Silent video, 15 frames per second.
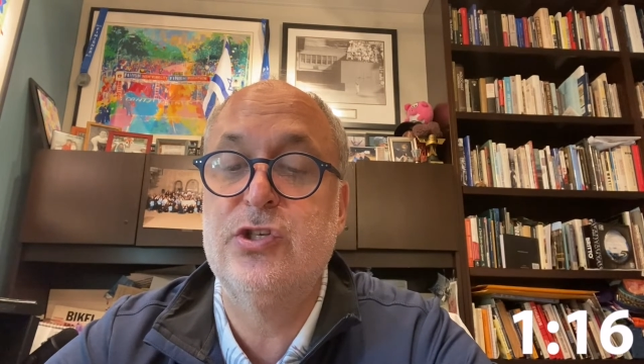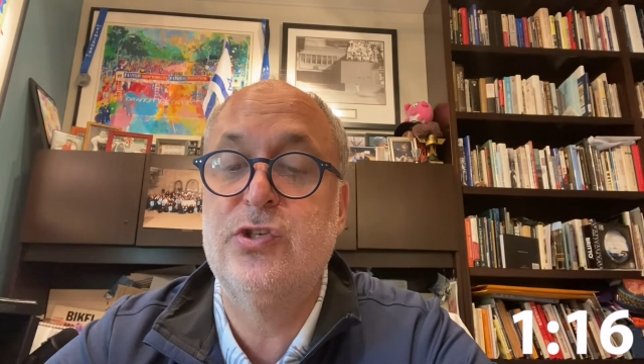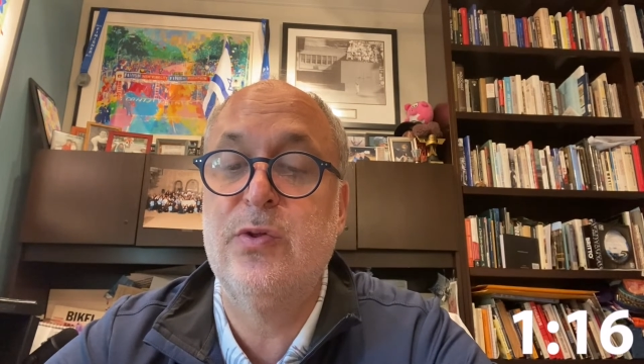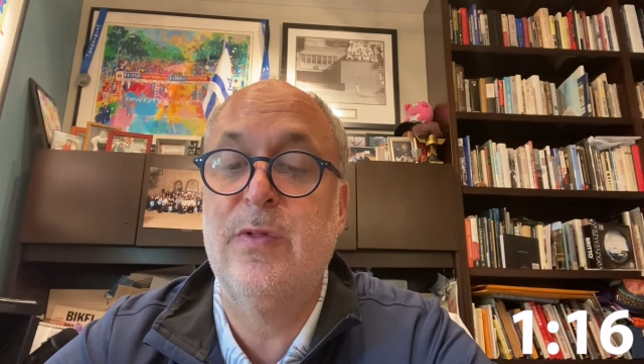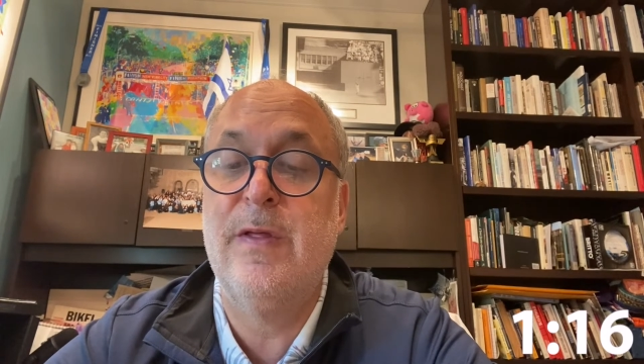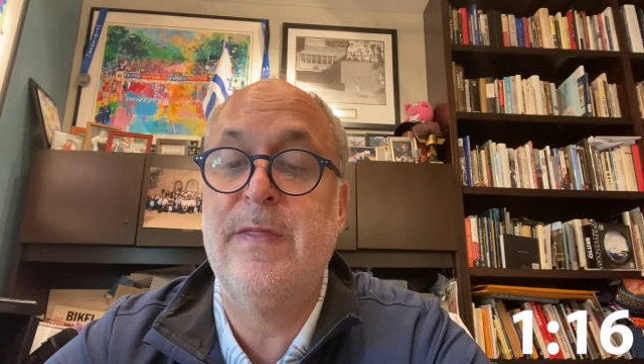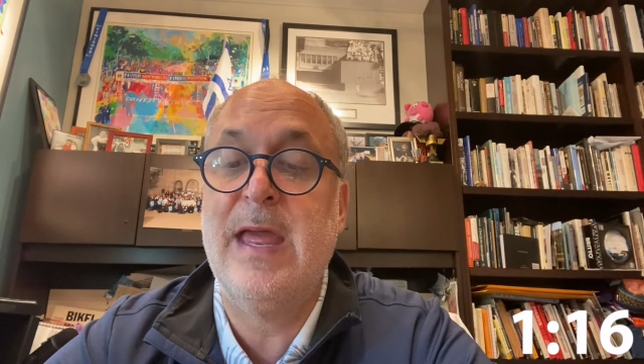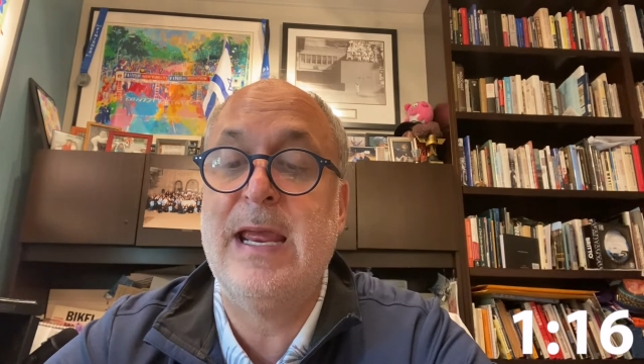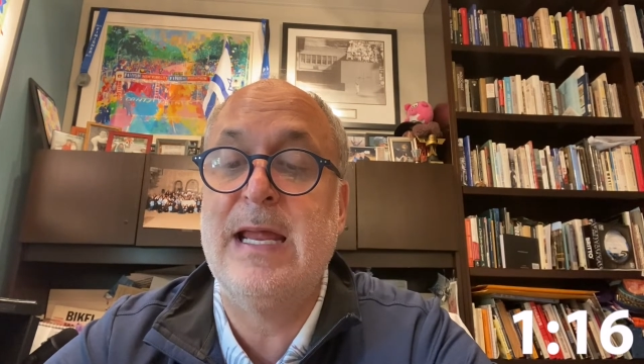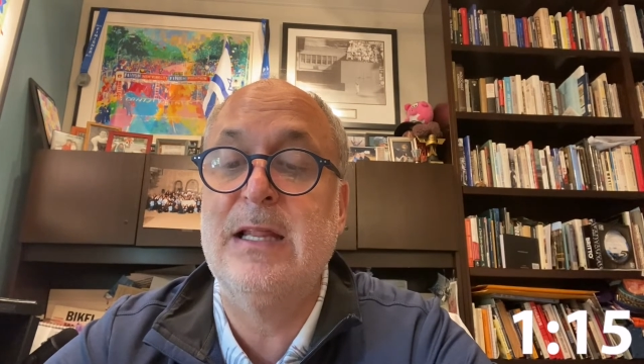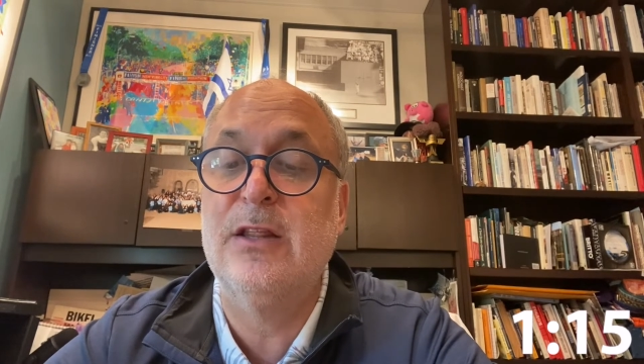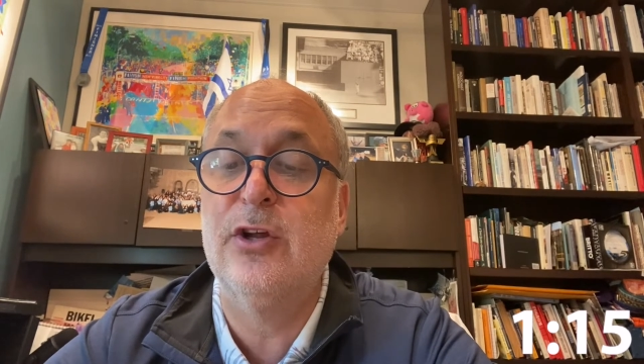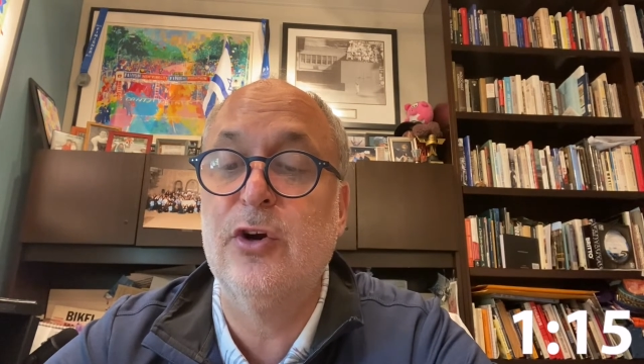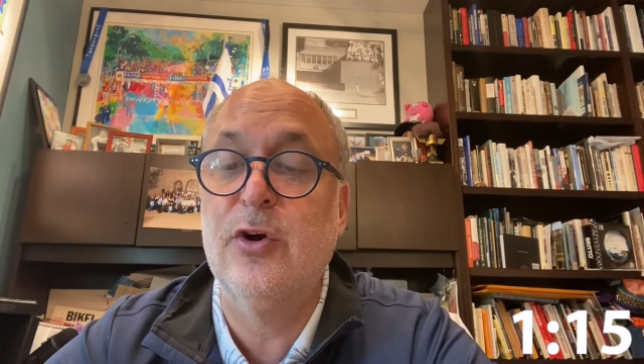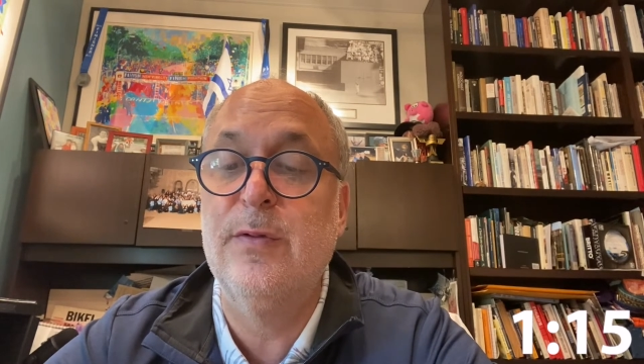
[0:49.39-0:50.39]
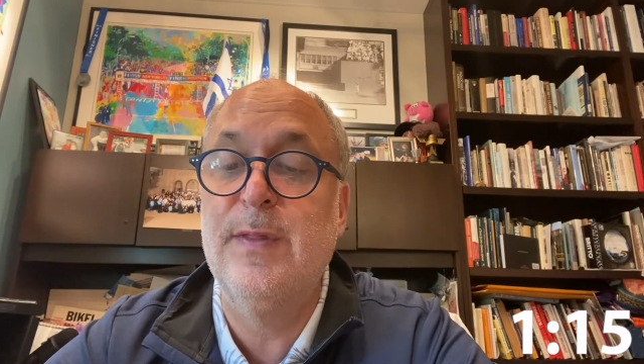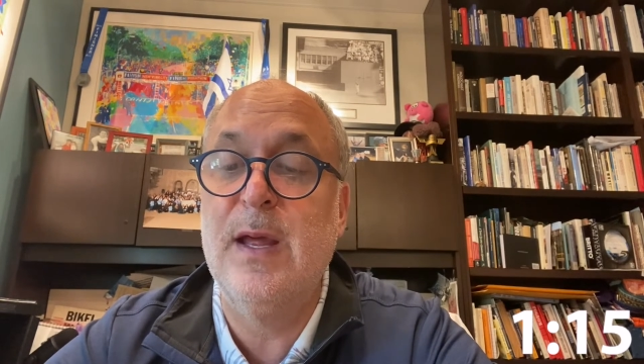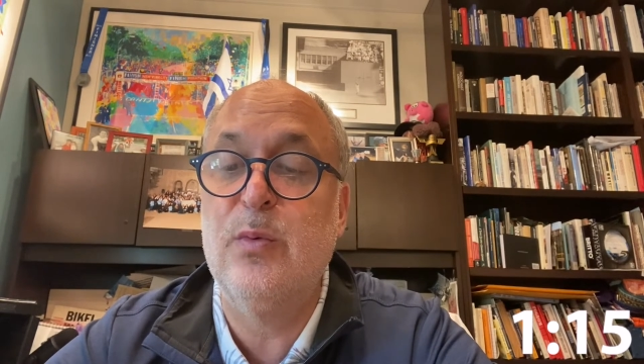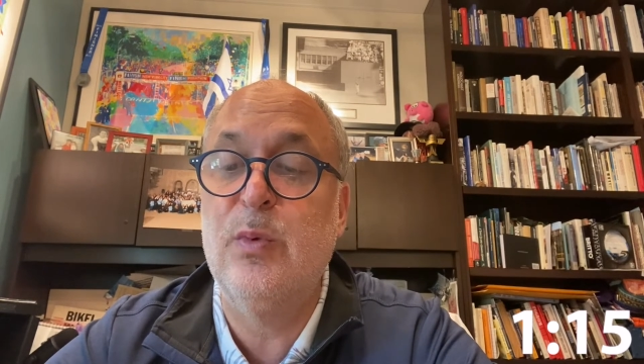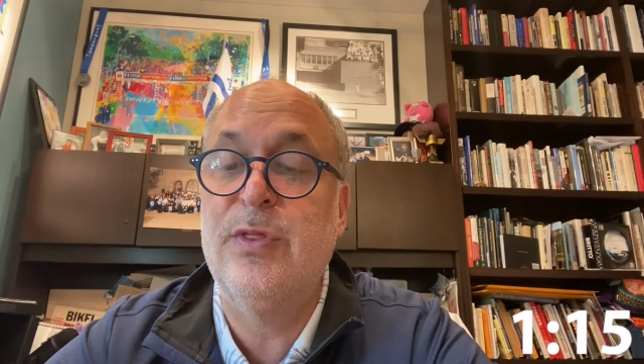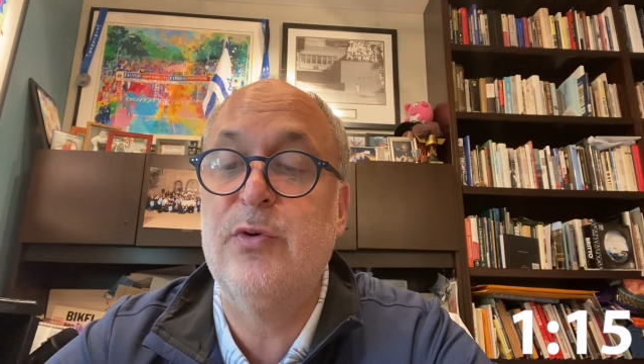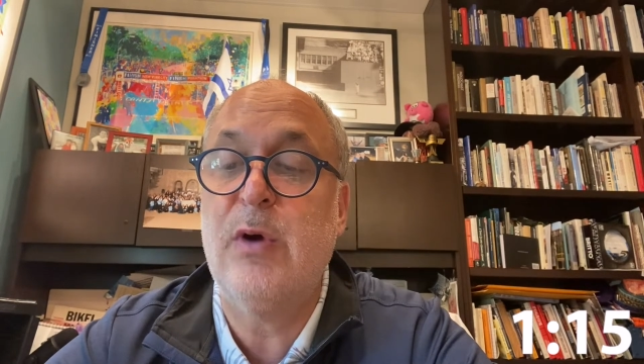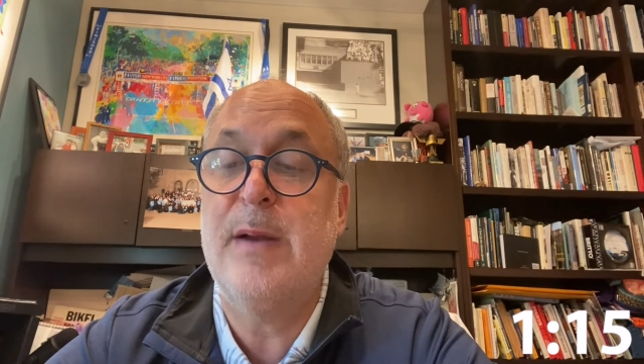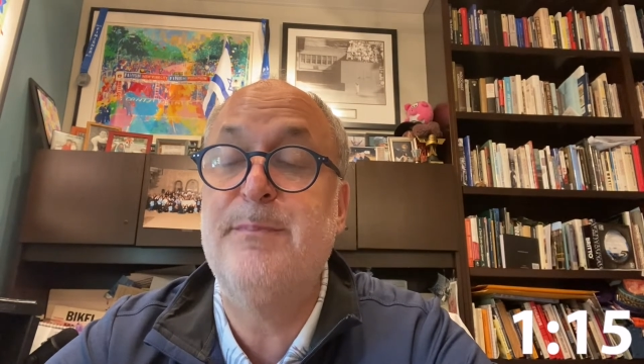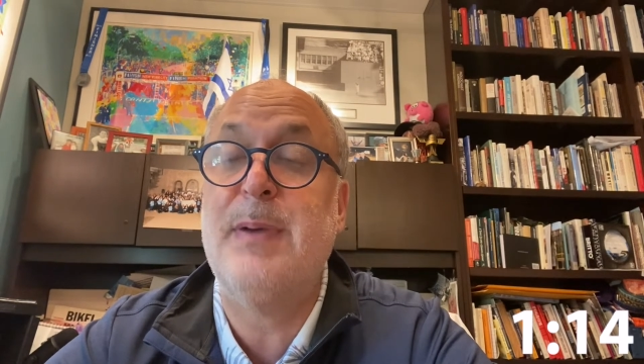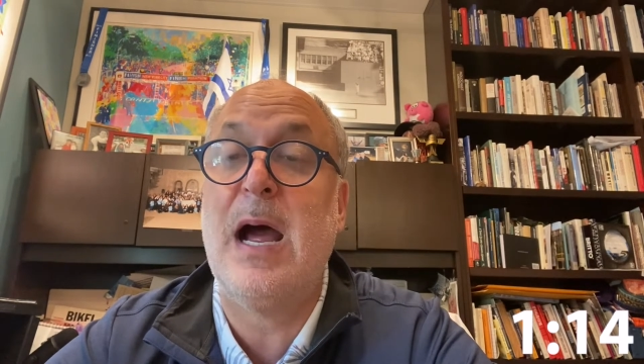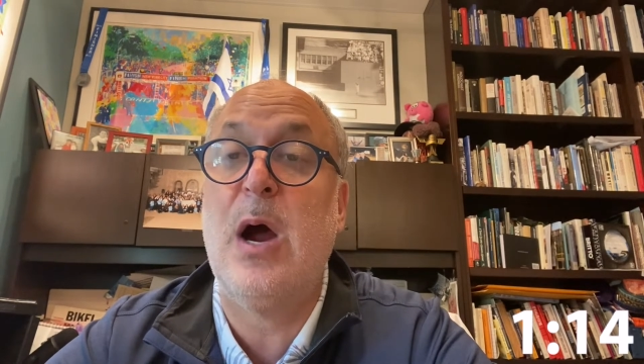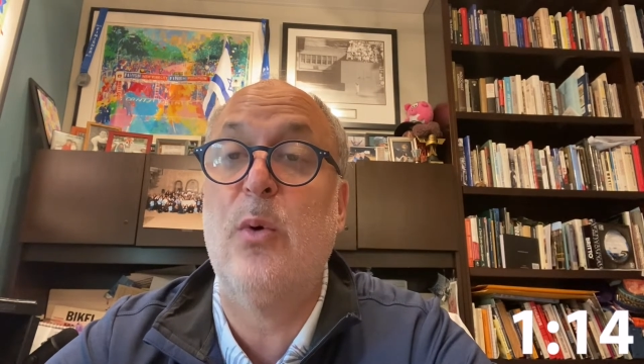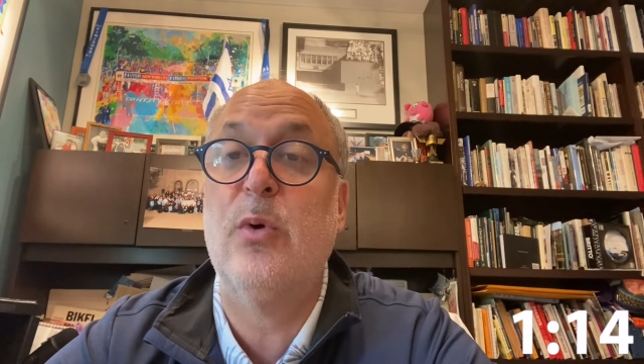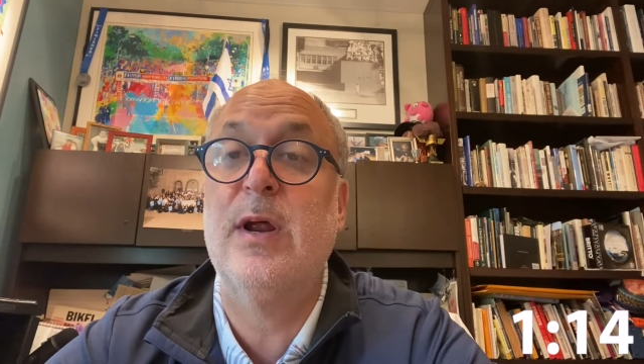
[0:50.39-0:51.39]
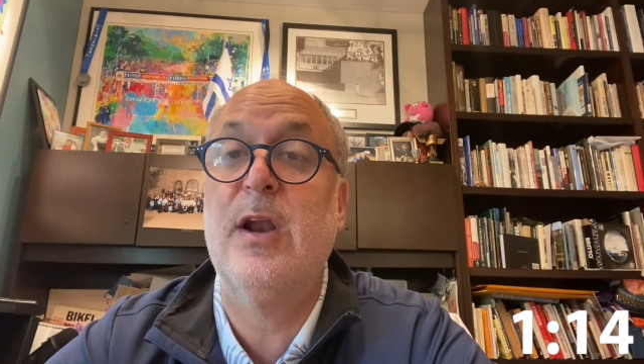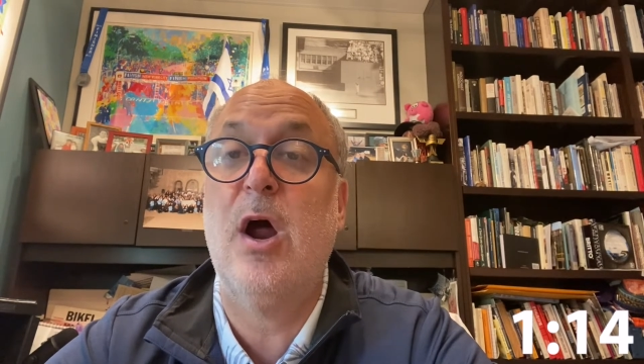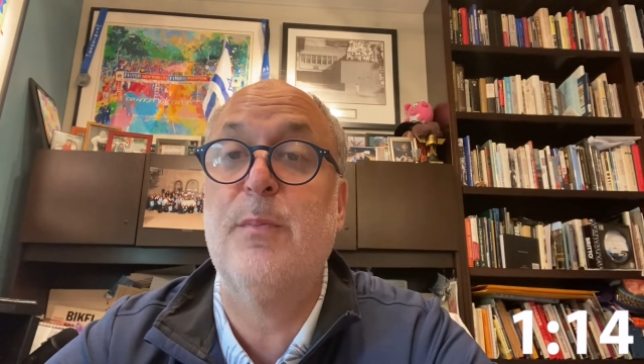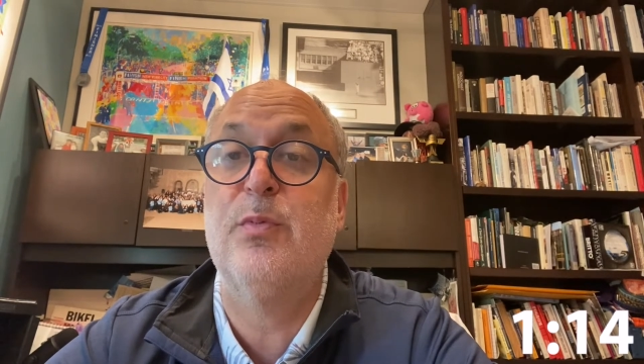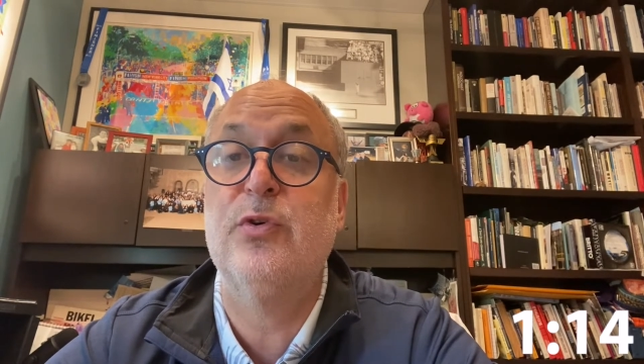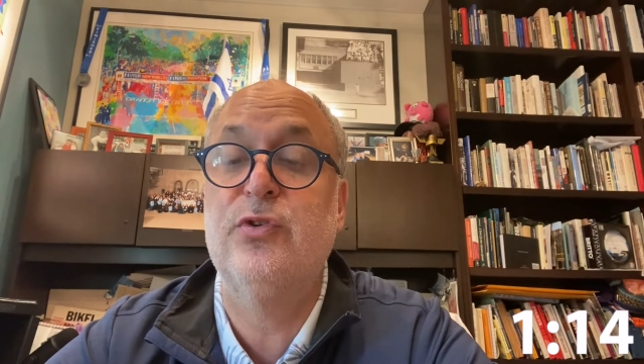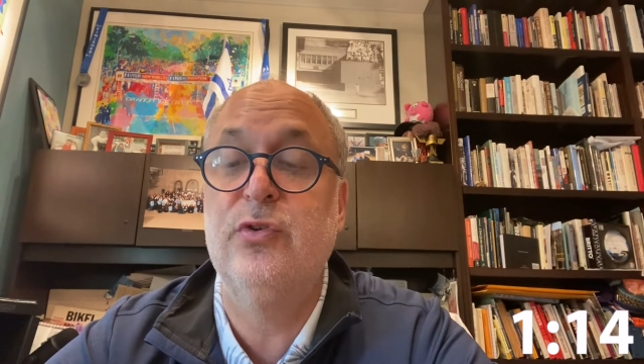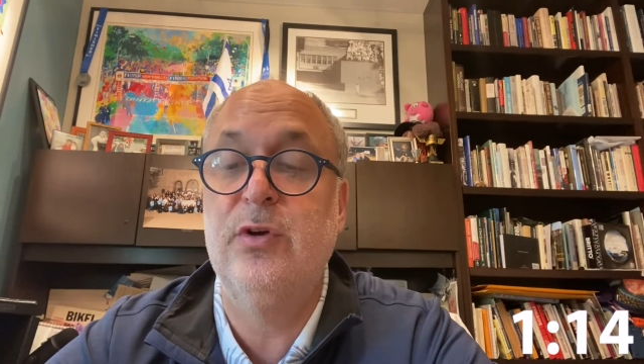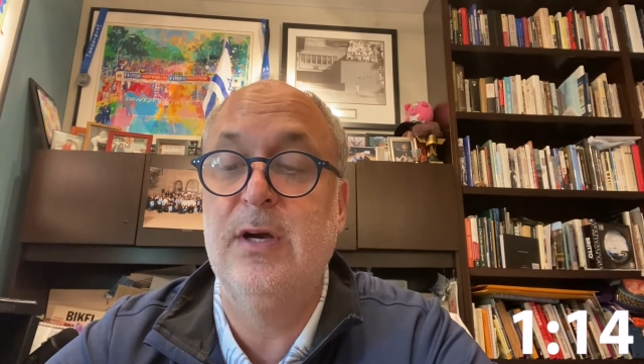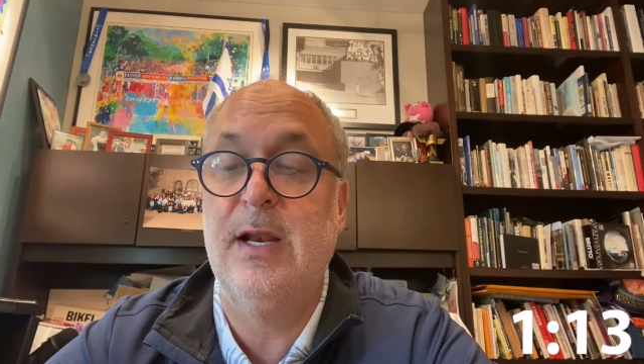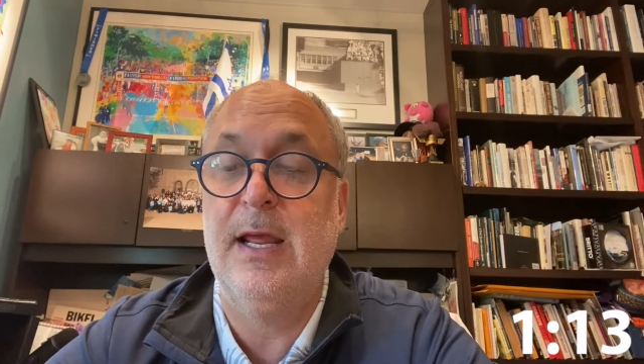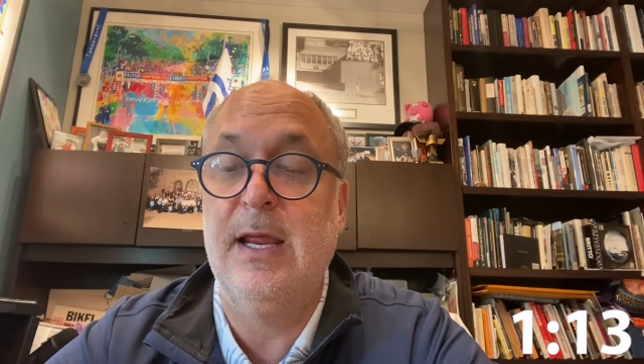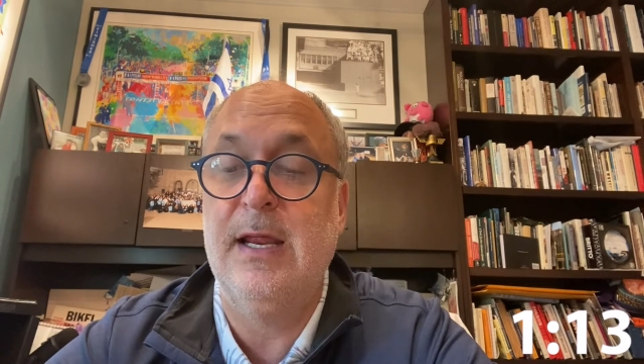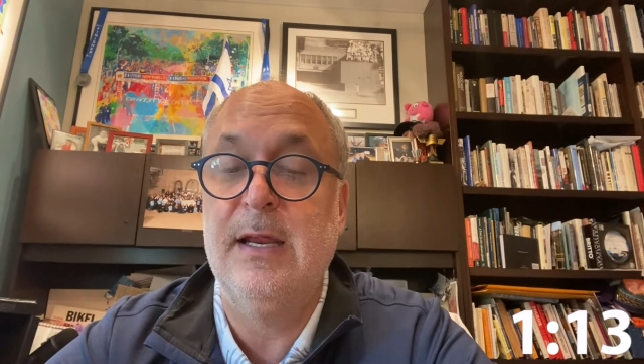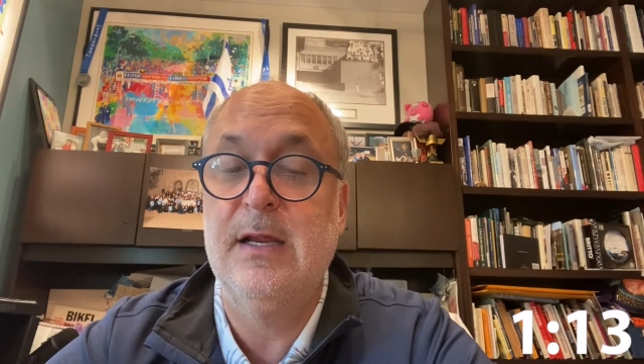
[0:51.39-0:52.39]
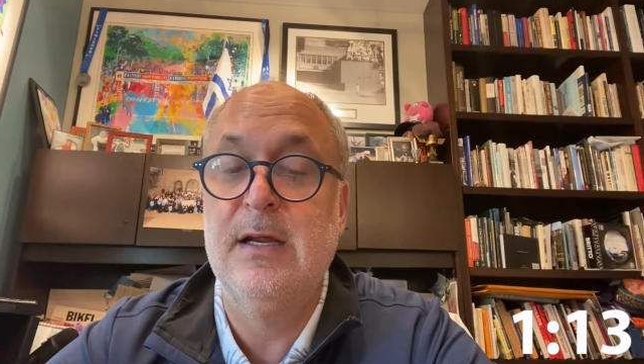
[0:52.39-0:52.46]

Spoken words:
so that they can learn that with great power and opportunity